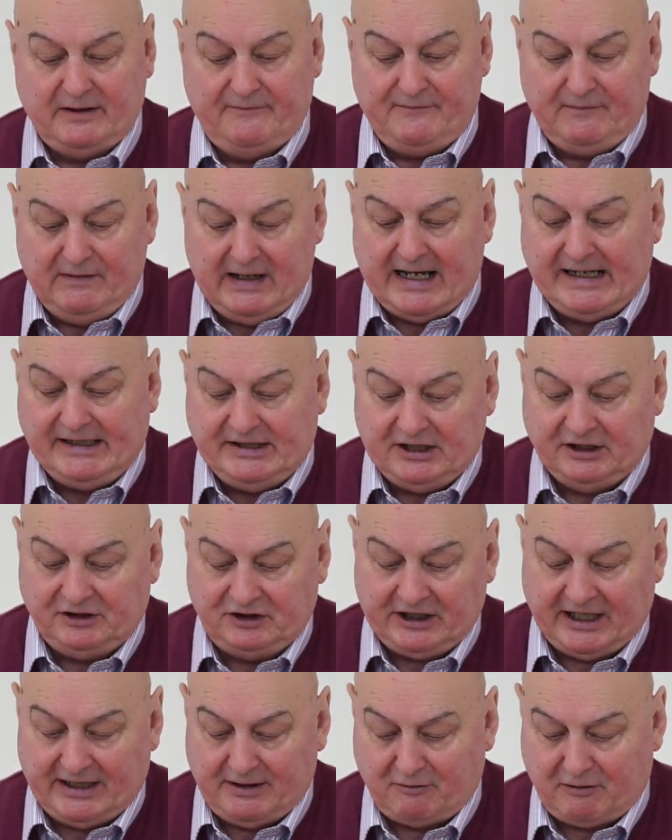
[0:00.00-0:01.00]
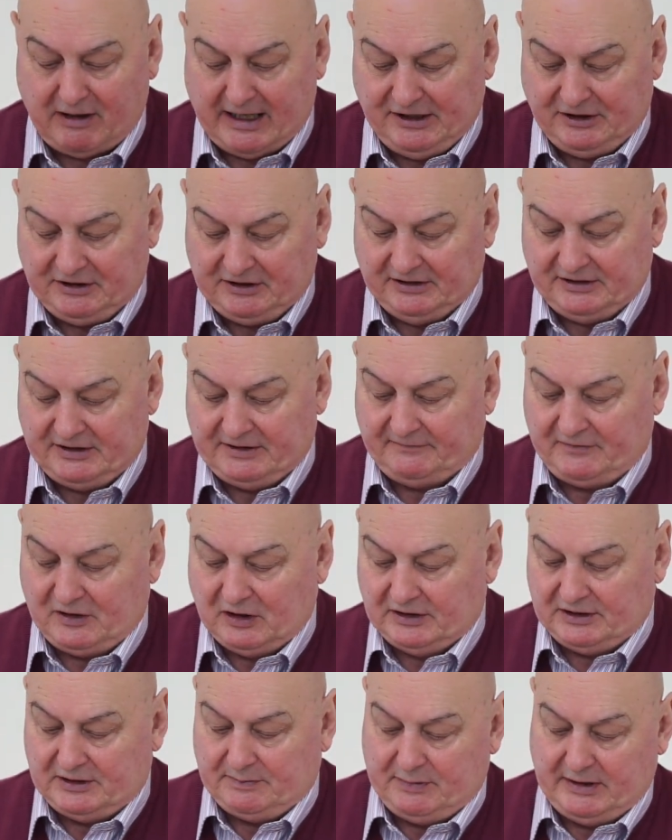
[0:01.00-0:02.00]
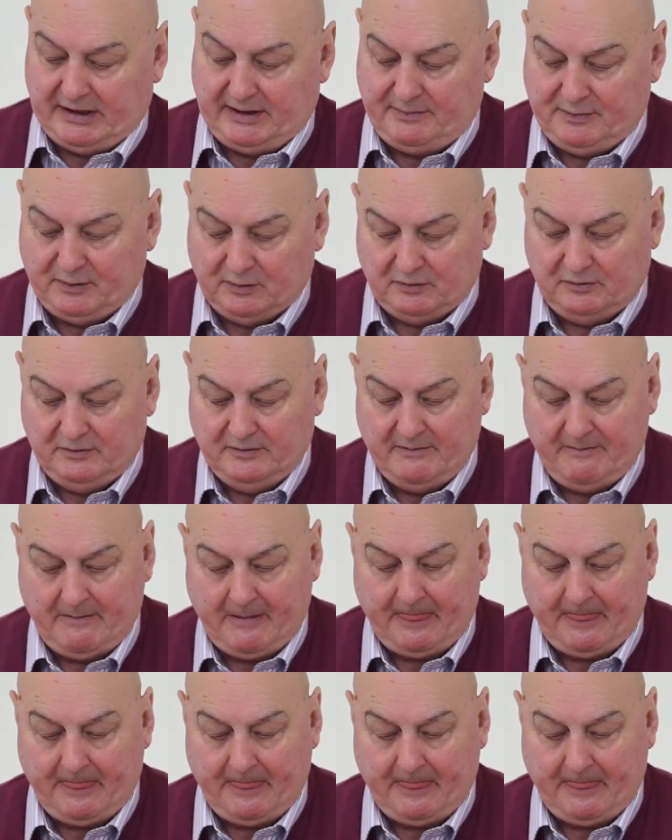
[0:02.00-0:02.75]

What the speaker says: of later generations of God's people.